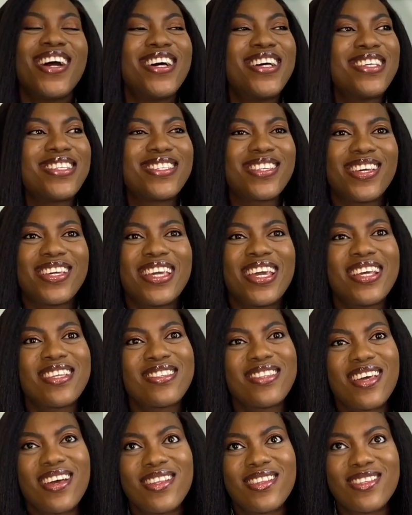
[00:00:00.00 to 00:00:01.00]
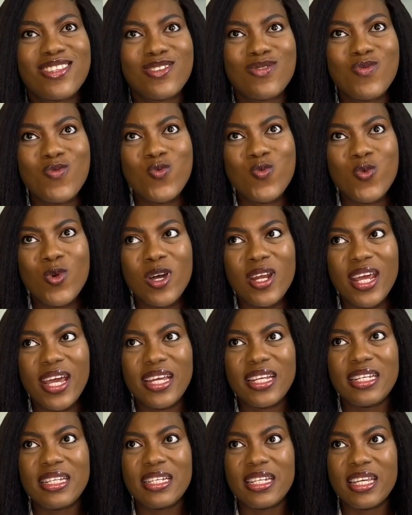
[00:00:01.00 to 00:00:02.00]
So yes, that's what
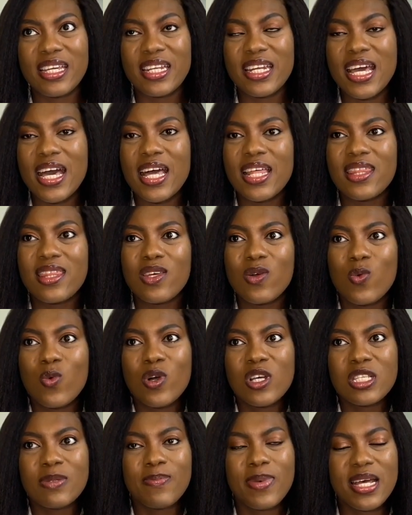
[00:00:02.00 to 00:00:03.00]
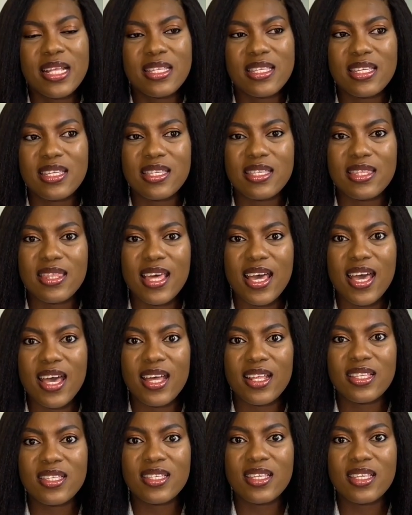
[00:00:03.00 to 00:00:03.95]
I did. And the worst part is that